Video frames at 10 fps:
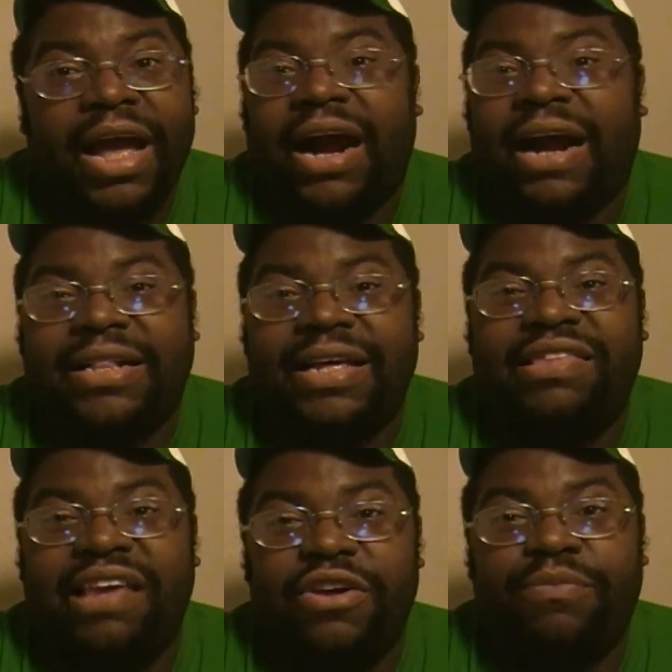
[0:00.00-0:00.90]
I
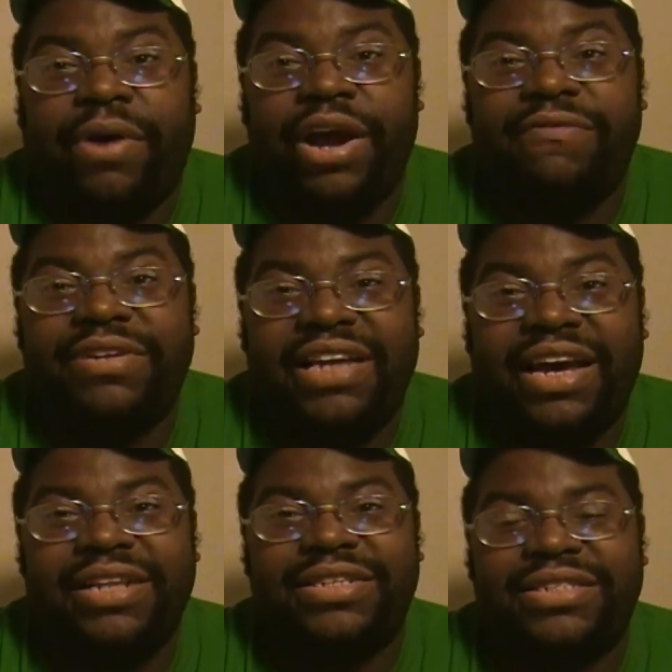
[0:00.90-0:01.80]
think Daniel Bryan
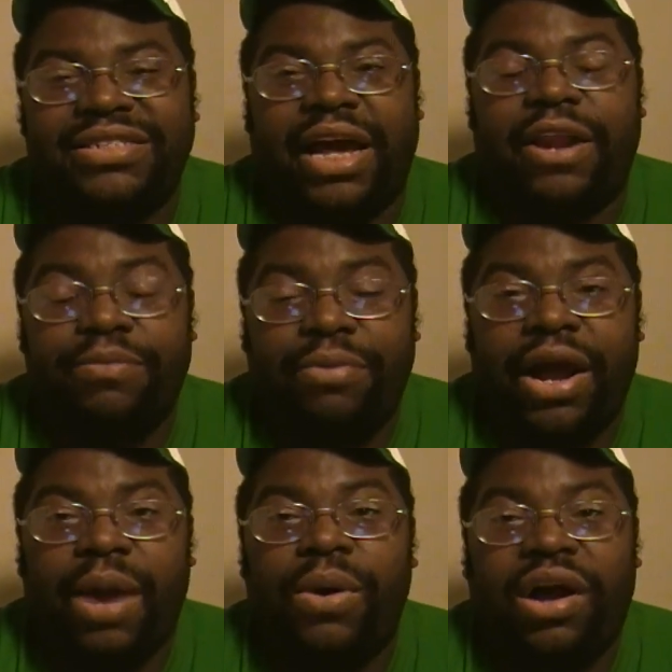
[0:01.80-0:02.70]
retains. Daniel
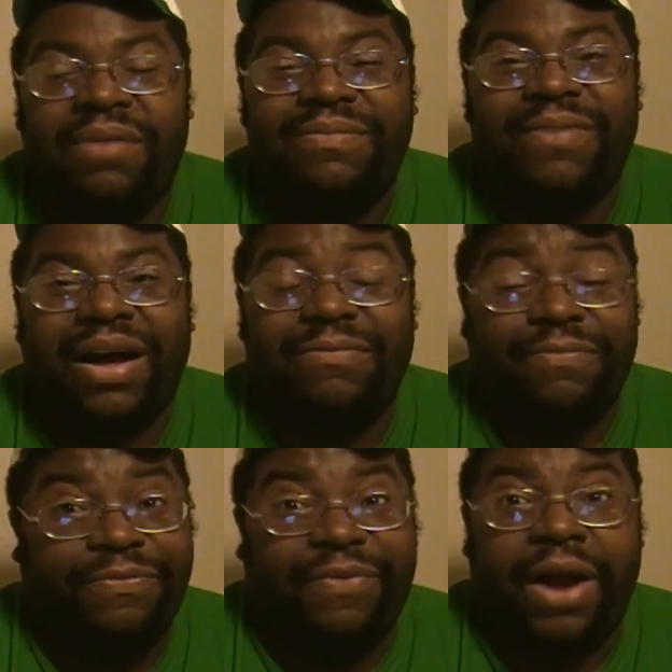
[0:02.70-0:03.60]
Bryan will
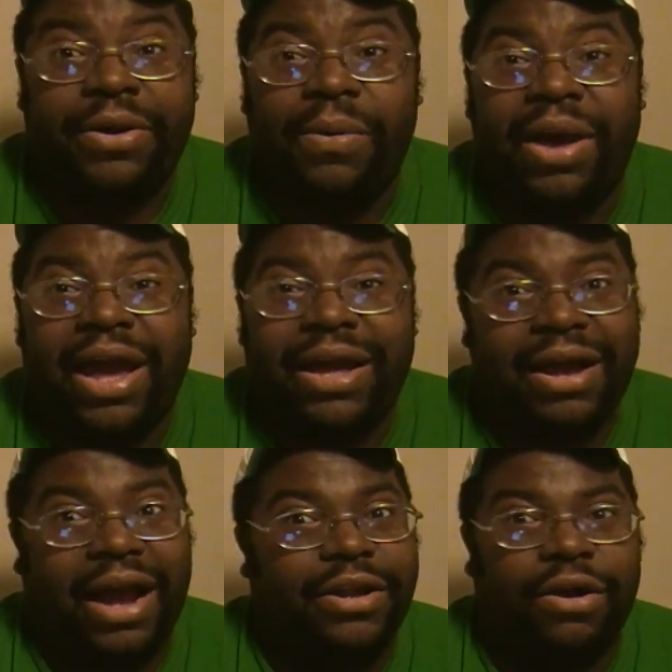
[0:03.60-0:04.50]
find a way.
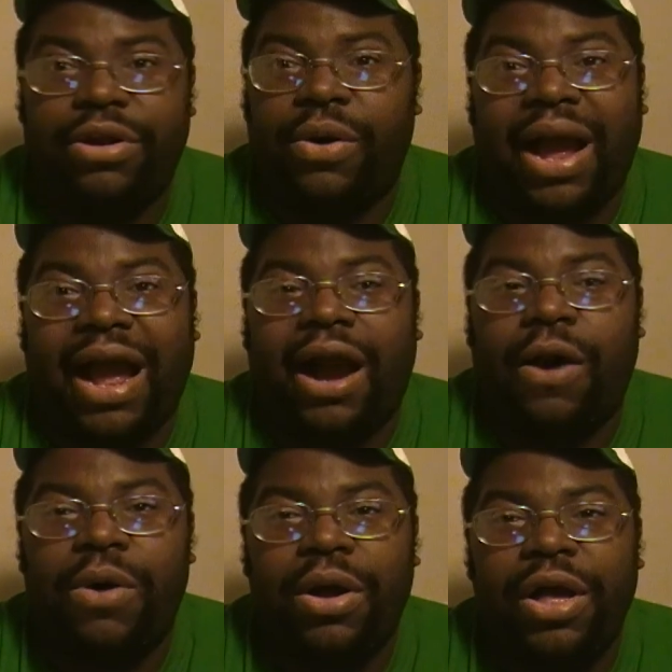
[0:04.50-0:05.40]
I don't know
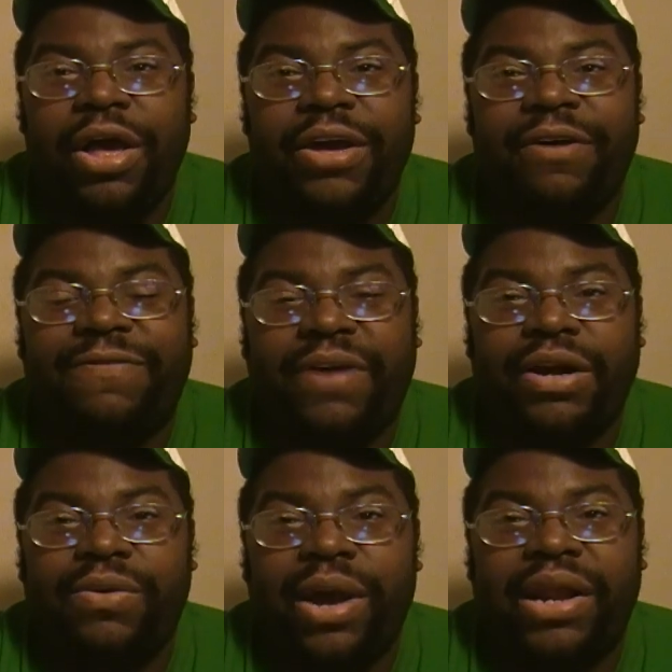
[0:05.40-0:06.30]
how. He'll
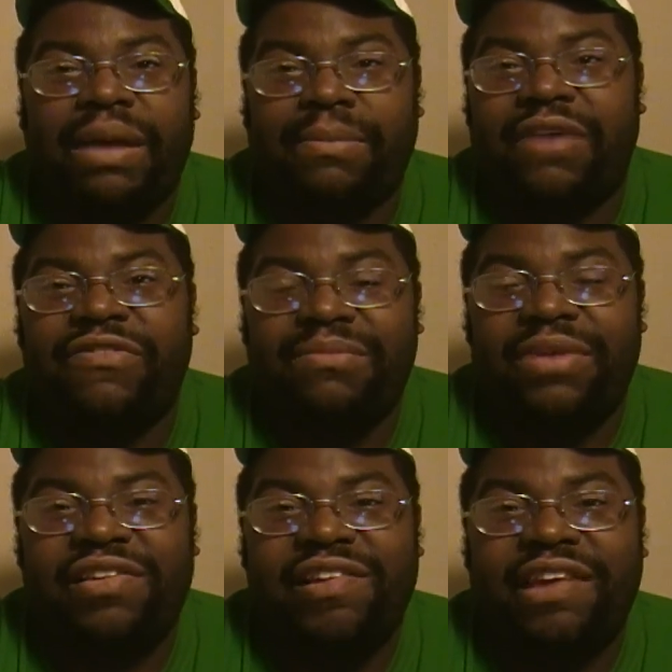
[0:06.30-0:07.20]
find a way to come out of
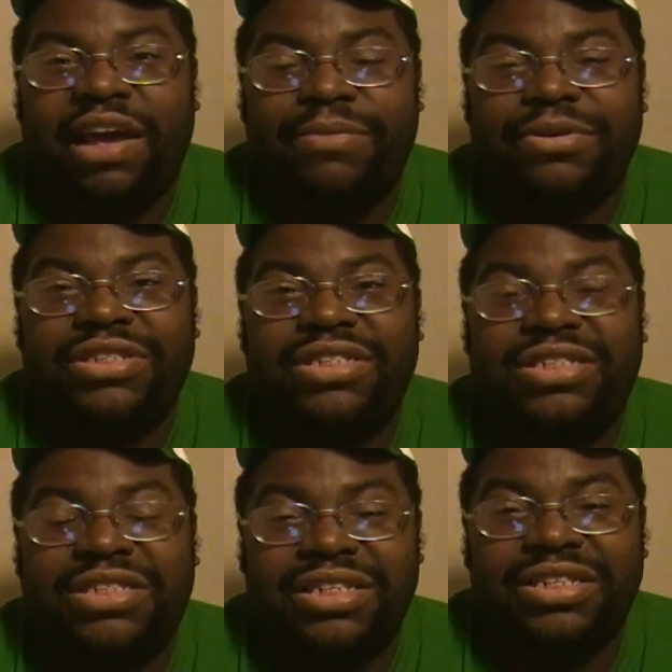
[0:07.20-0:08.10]
Elimination Chamber
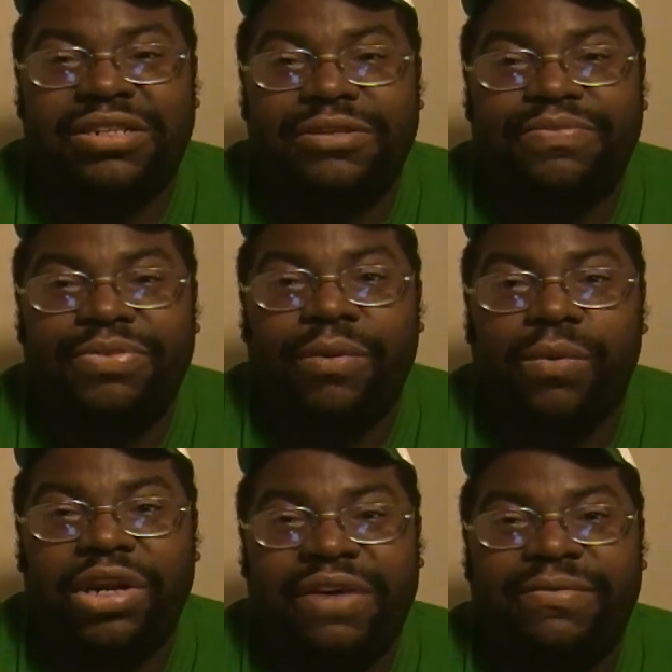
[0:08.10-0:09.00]
still
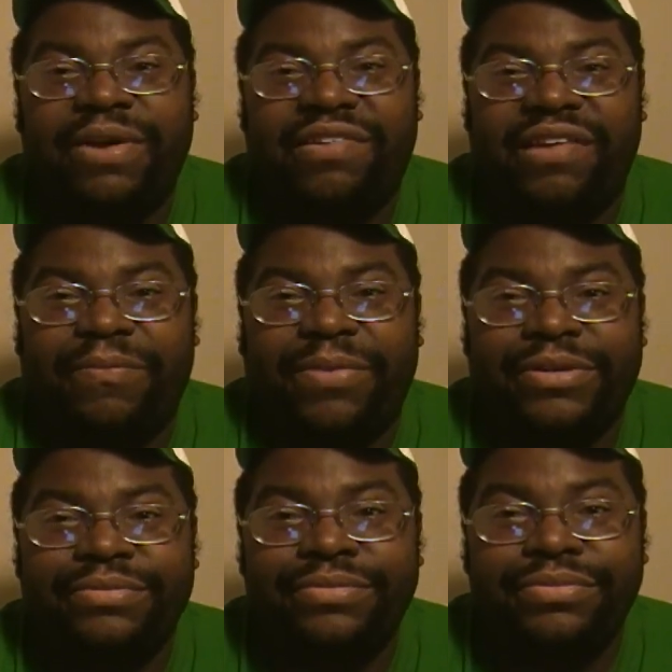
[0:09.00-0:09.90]
World Heavyweight Champion.